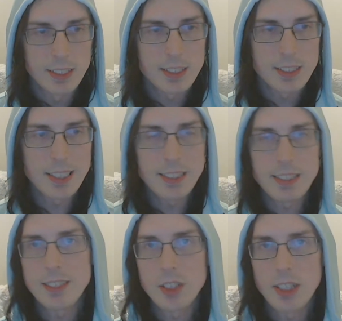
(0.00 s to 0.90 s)

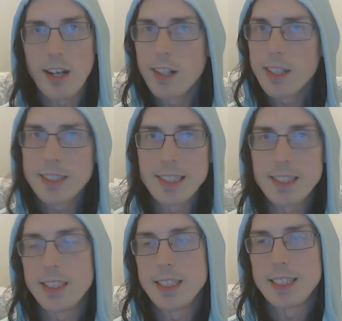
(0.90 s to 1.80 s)
since our
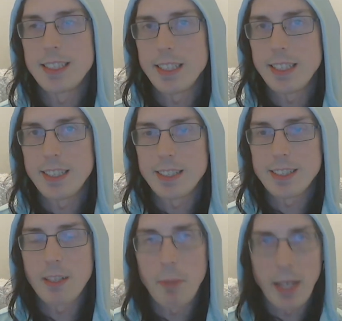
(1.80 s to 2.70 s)
existence is
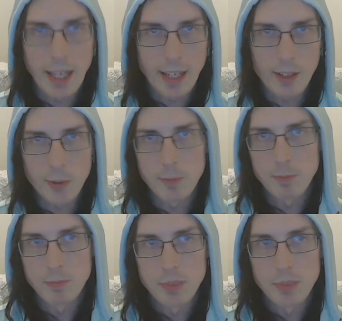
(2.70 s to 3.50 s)
somehow